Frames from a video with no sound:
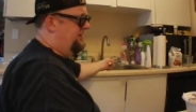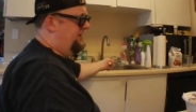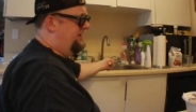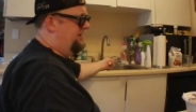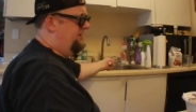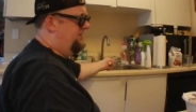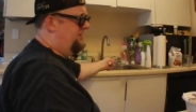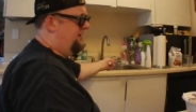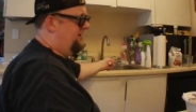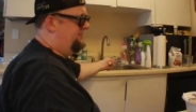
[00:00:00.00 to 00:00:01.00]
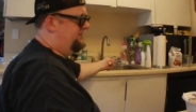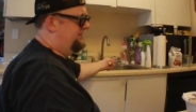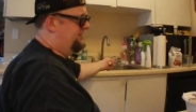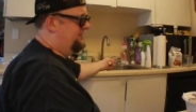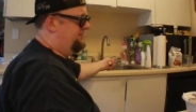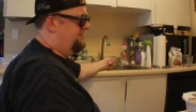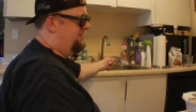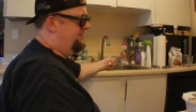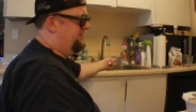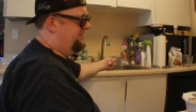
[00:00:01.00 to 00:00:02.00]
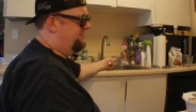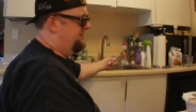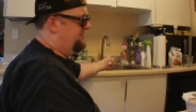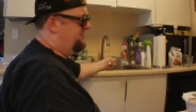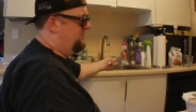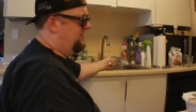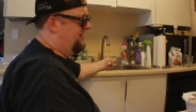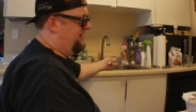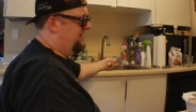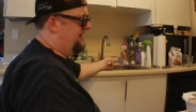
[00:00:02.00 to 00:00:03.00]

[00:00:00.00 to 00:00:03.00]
Now, I was thinking maybe this might be more like